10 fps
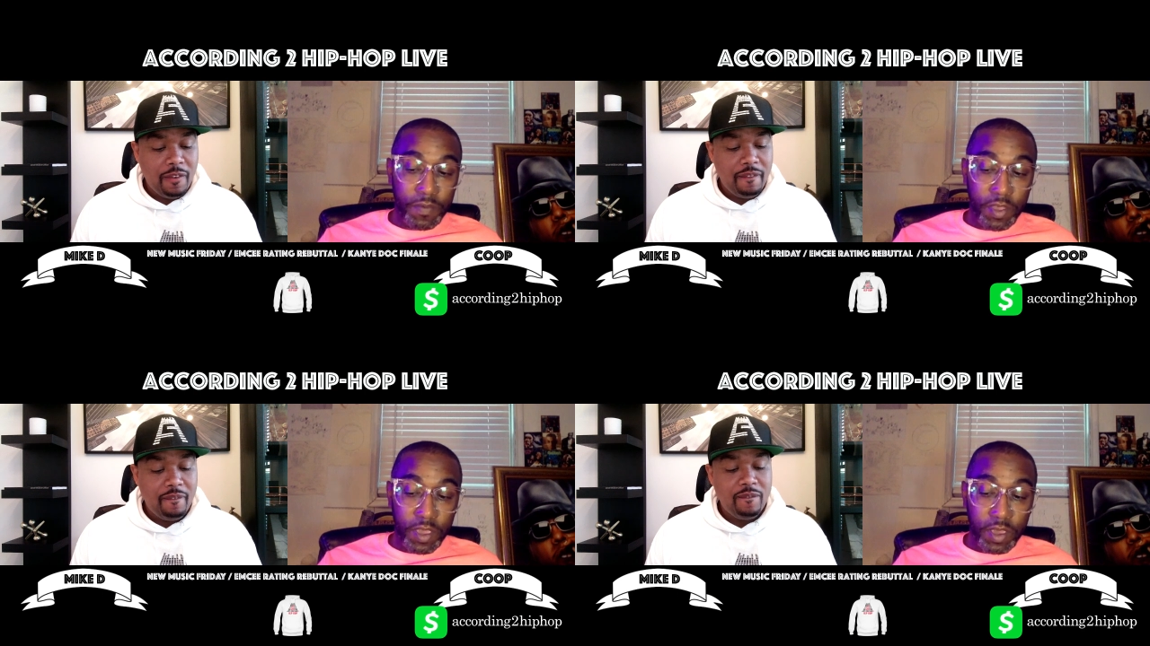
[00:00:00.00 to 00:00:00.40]

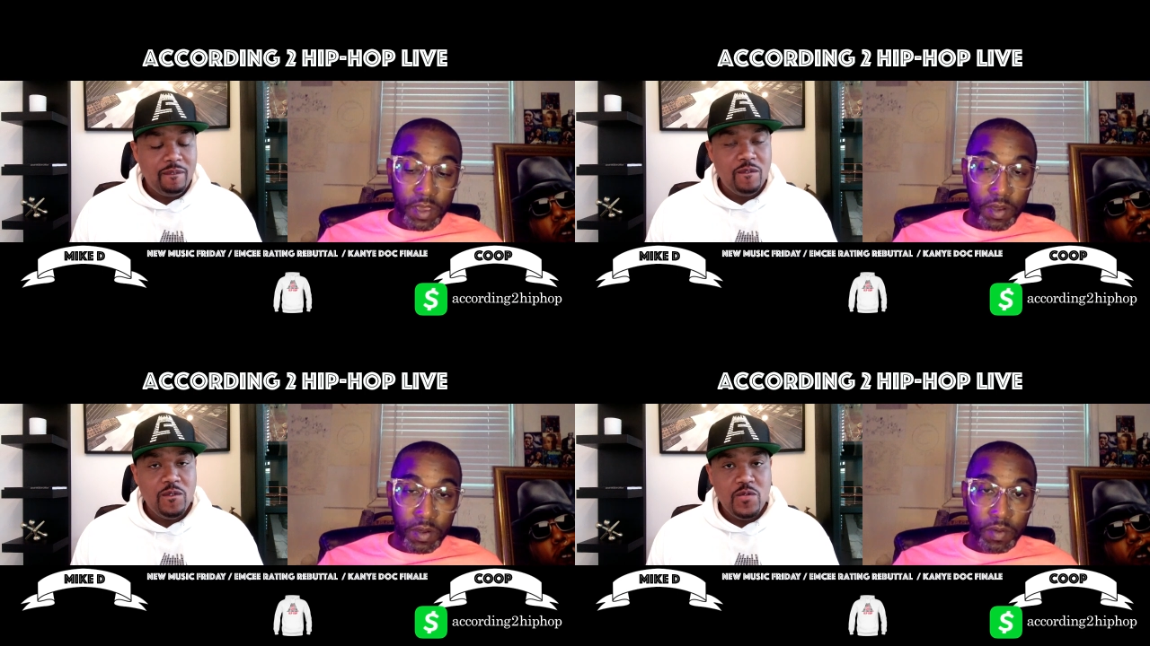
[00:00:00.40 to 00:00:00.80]
Speaker 1: of the
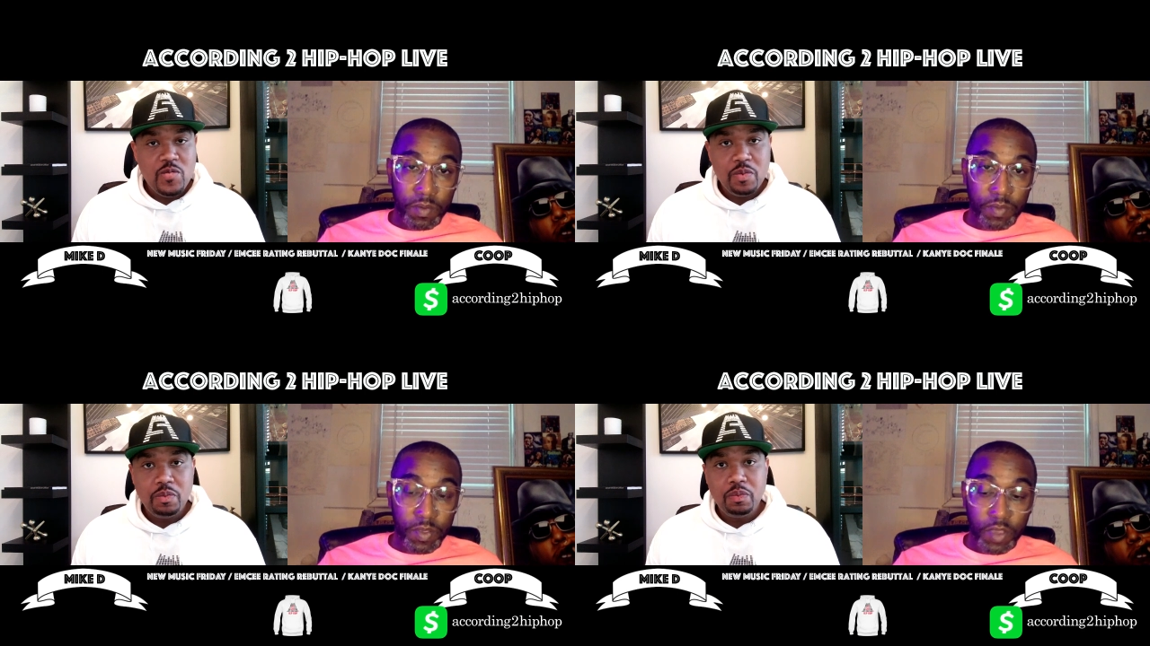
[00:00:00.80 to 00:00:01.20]

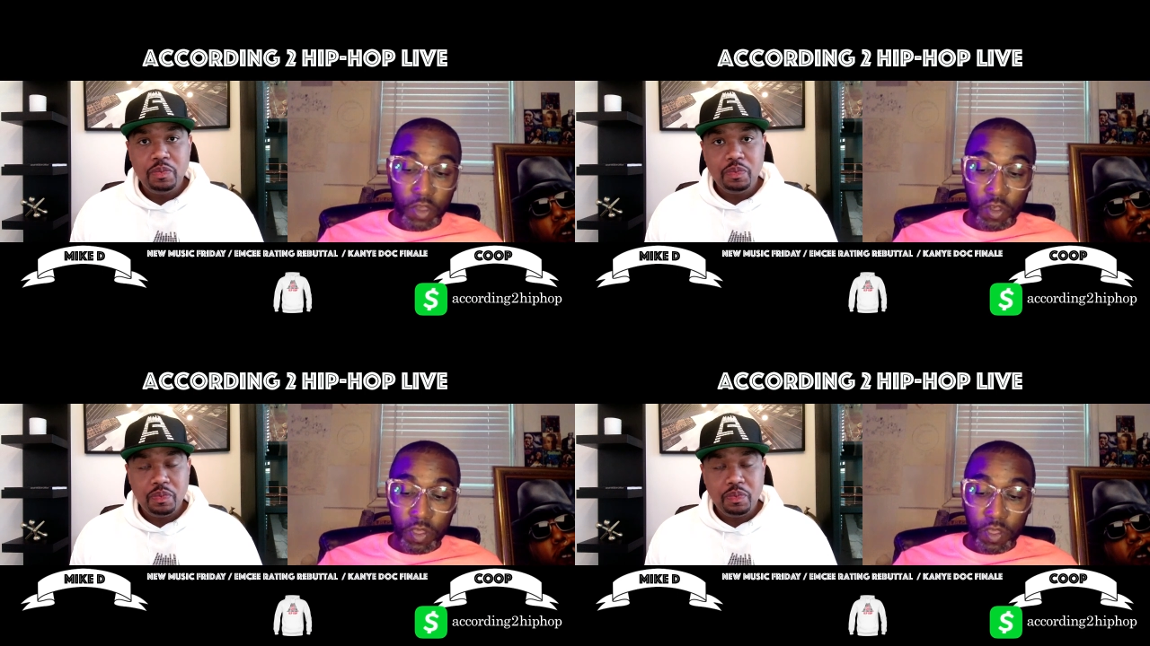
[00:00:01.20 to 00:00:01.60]
year,
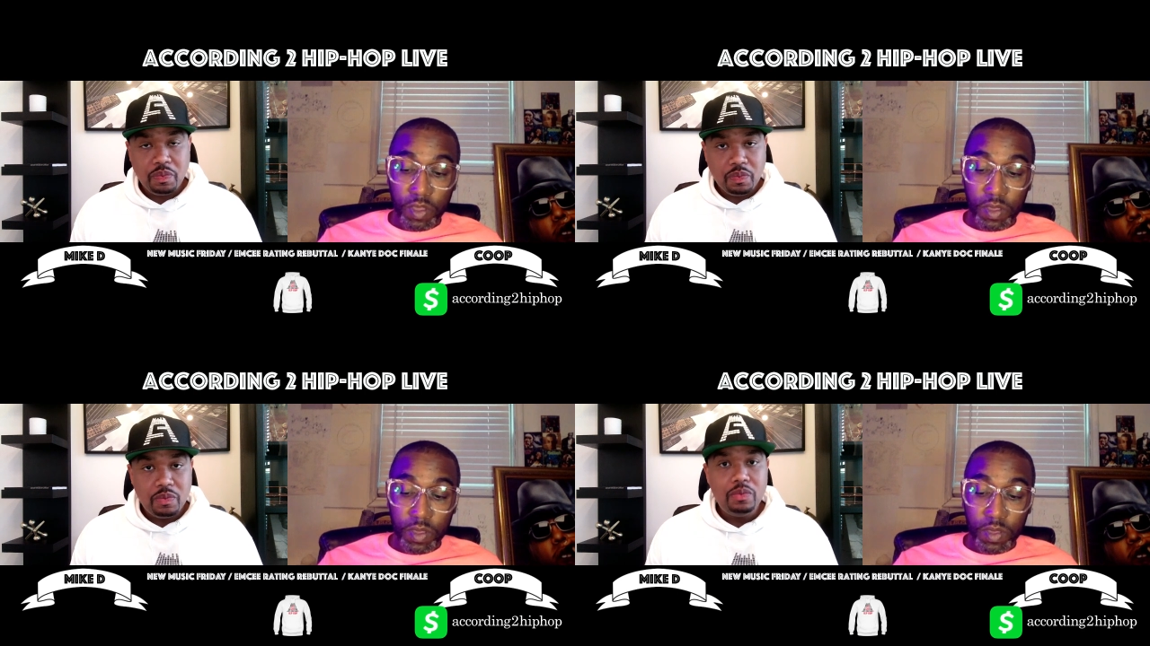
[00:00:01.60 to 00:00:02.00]

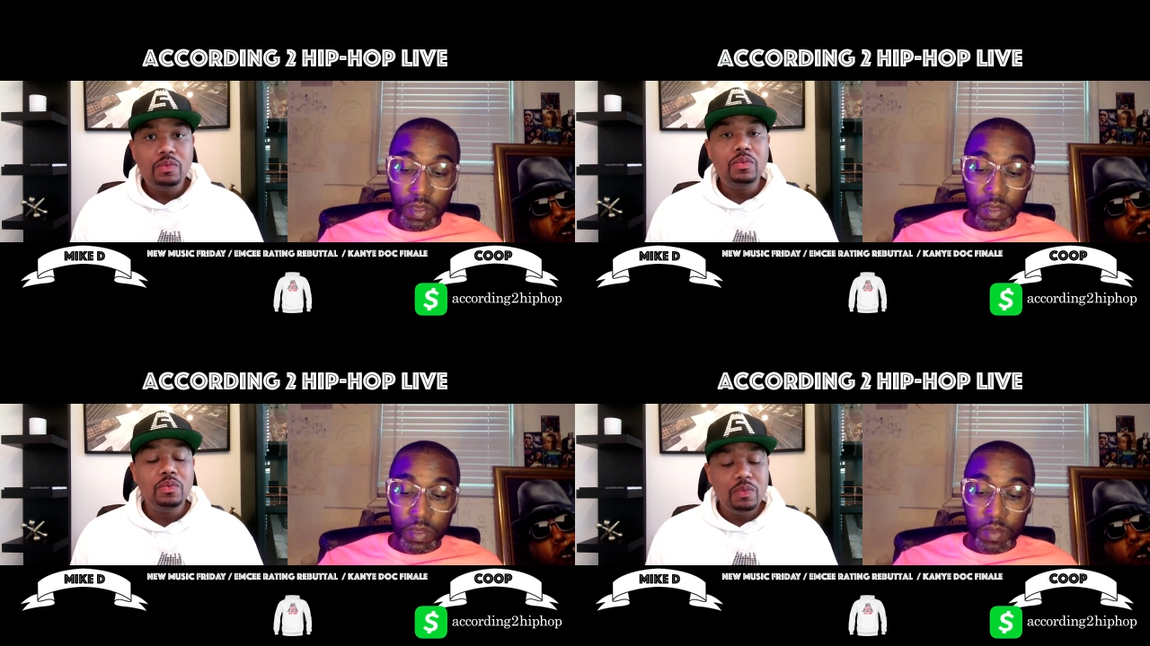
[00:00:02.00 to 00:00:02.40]
potentially.
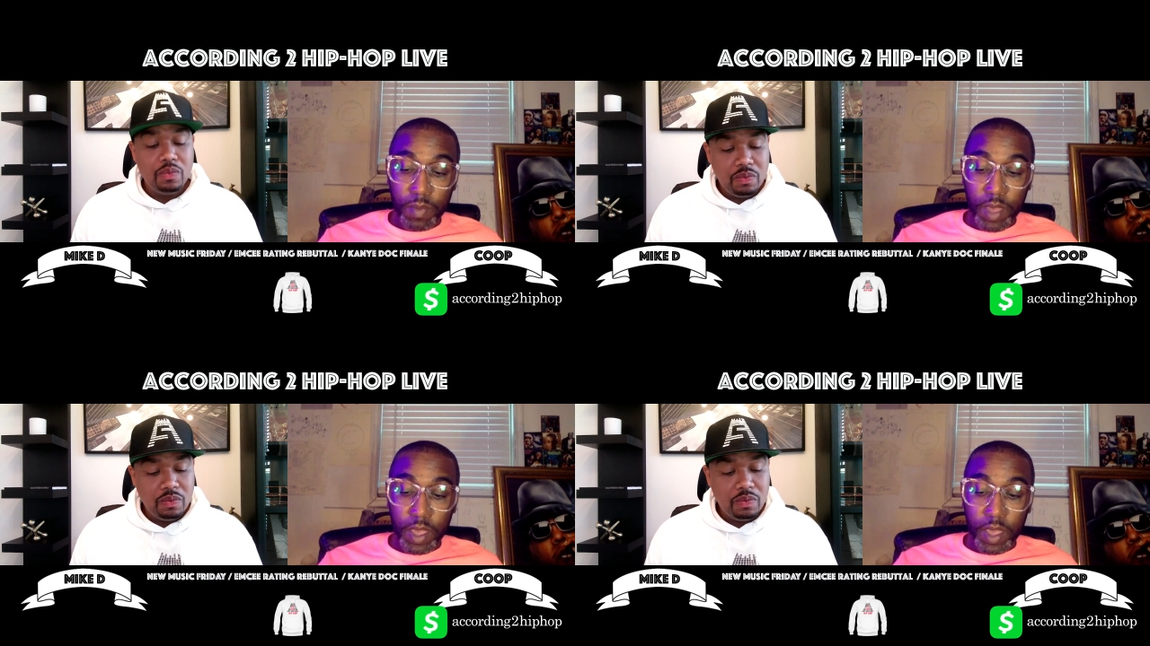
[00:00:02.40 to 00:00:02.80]
Mm.